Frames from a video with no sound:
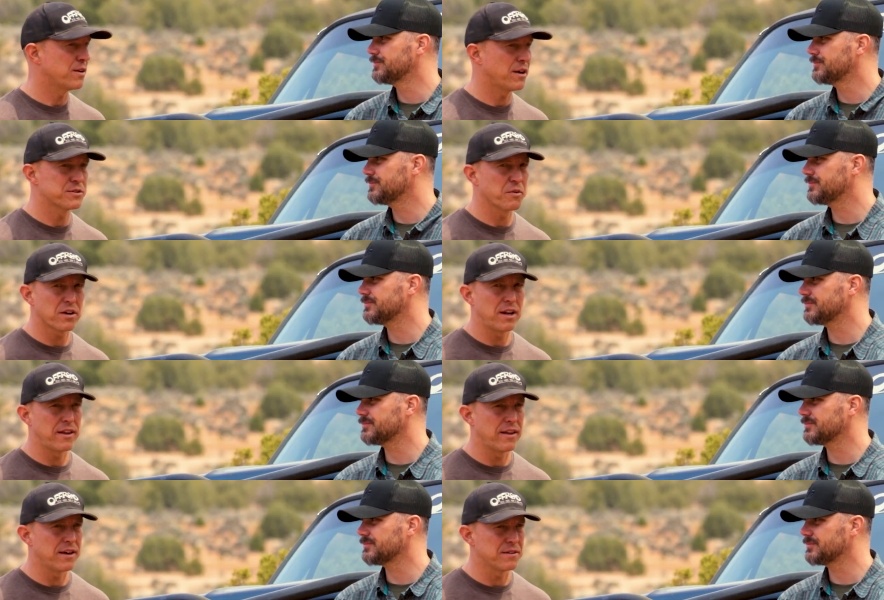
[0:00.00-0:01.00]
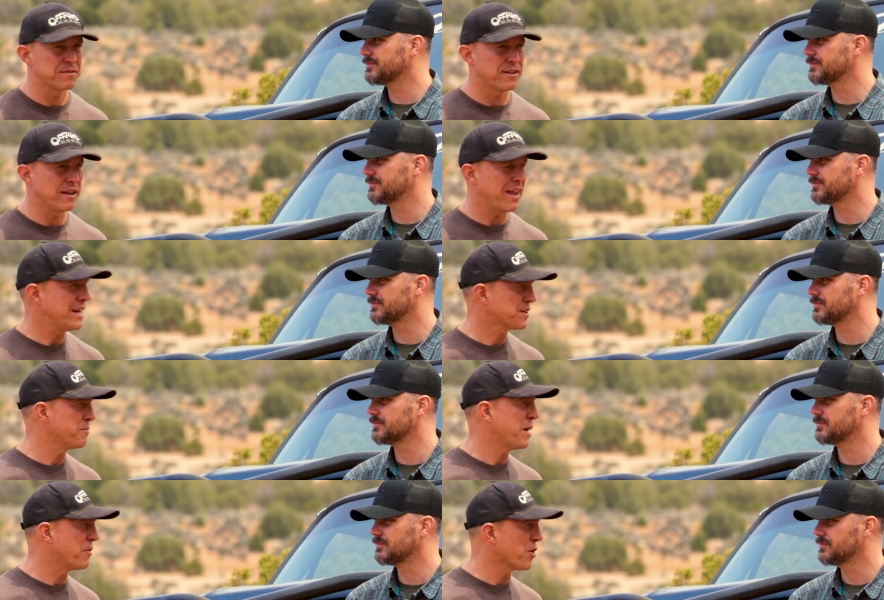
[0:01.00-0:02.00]
Speaker 1: When I was working on the, the
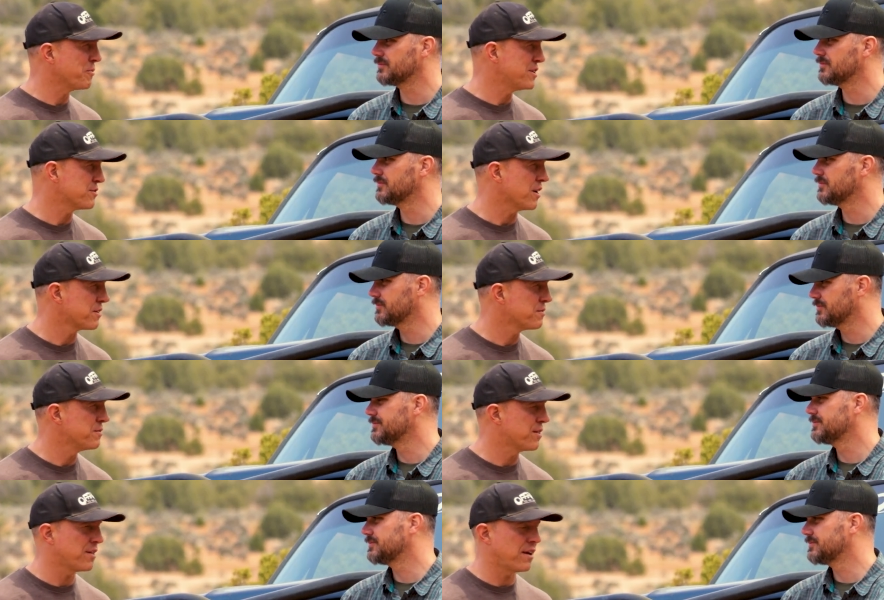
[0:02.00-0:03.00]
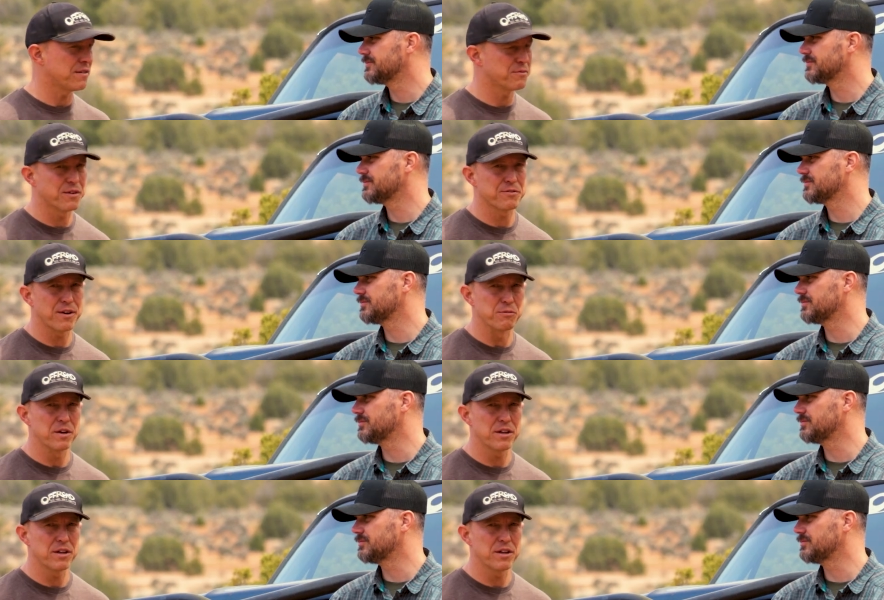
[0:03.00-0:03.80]
Alaska-Bama Army truck with, uh, with Fred